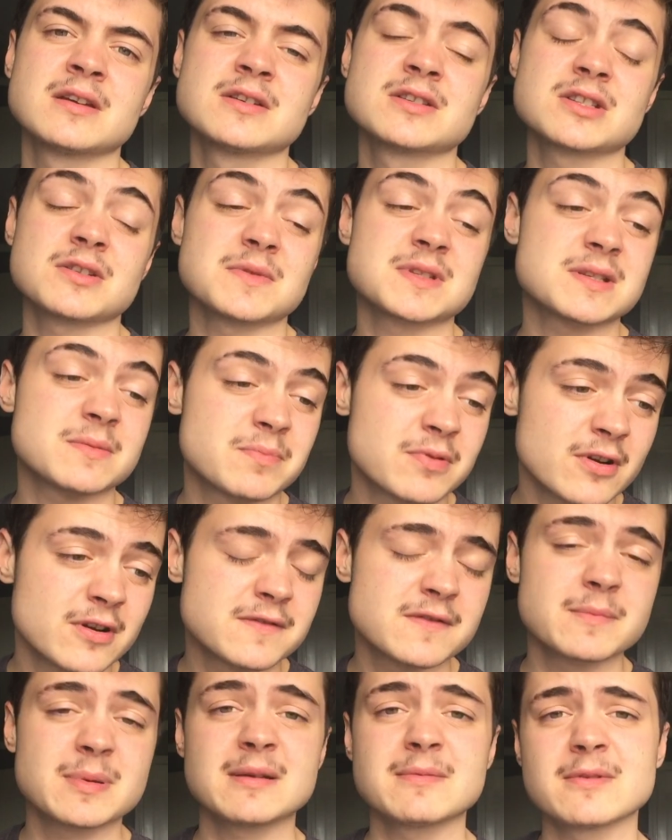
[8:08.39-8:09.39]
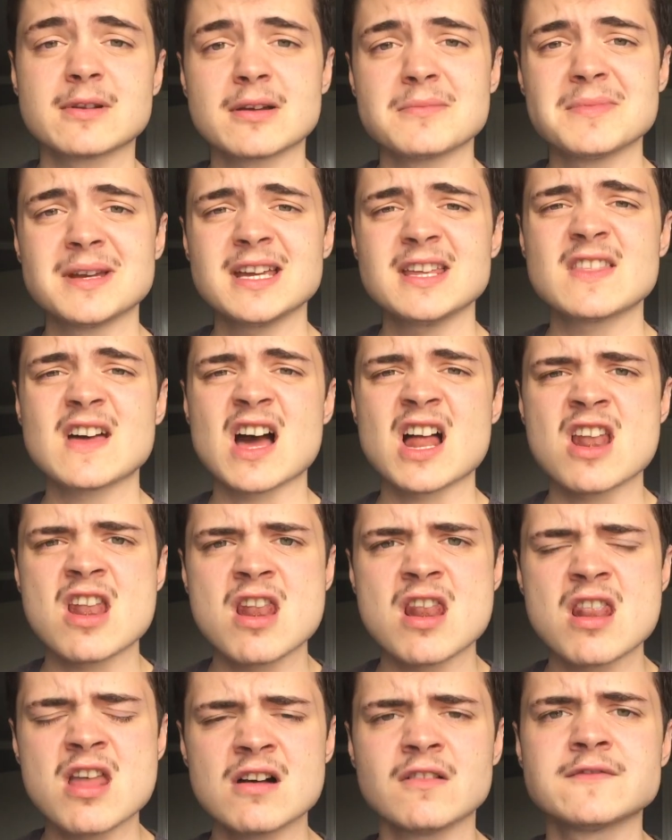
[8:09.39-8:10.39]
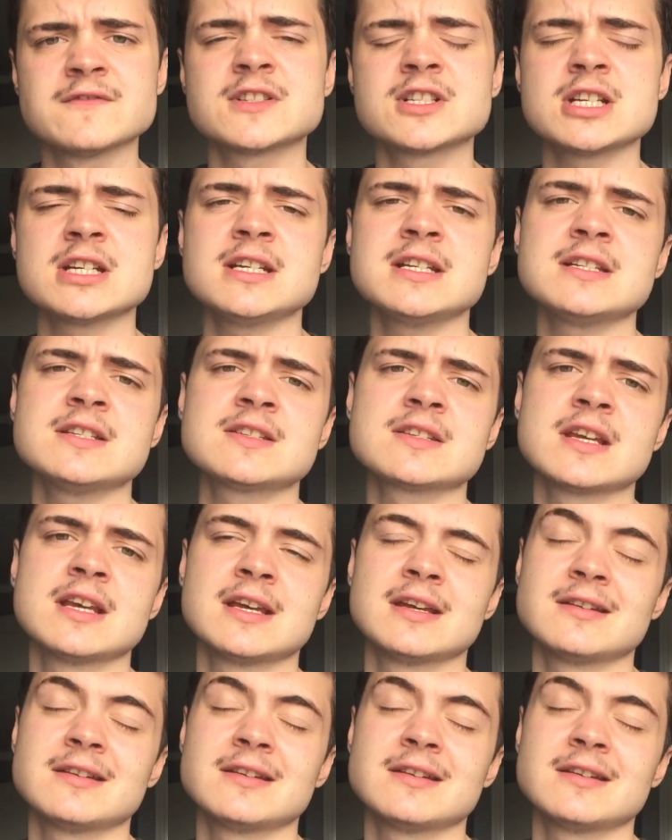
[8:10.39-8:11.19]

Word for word: So it's a pro for people like me that love cheese,